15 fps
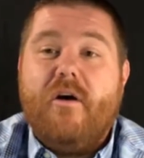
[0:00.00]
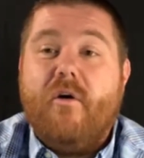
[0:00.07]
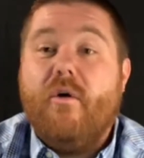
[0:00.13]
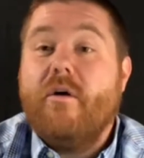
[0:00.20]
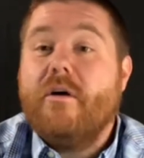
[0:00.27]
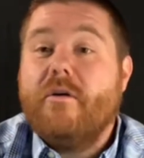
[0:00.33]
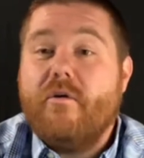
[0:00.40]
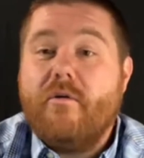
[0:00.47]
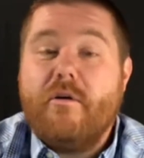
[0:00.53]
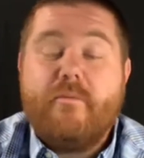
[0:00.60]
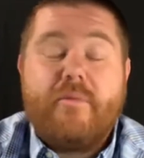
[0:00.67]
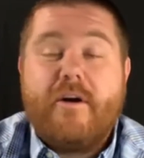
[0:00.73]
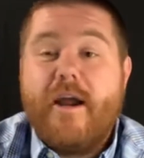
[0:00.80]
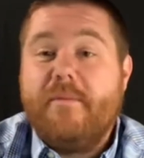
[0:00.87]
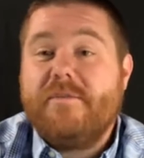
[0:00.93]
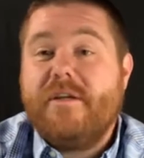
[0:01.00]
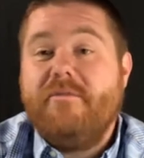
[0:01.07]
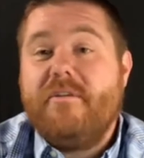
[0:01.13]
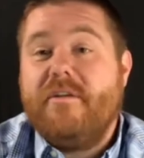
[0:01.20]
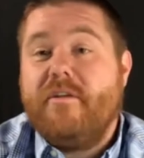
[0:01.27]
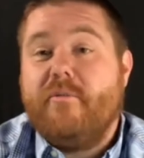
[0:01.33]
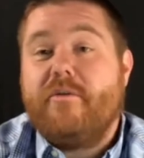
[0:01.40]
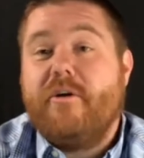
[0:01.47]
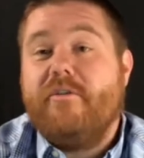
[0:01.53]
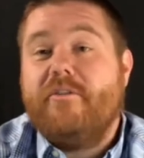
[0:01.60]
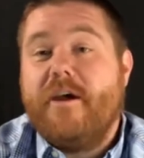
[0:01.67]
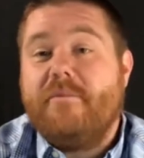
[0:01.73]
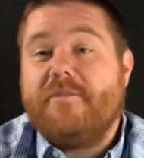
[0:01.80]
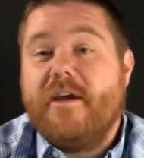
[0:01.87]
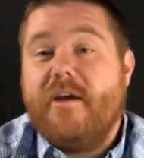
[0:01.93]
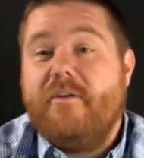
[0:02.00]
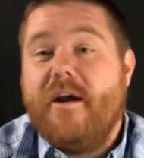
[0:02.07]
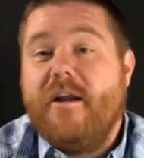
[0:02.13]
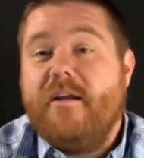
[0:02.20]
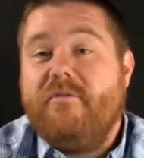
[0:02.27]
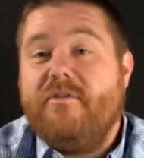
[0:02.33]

or perhaps even the prototype side, right?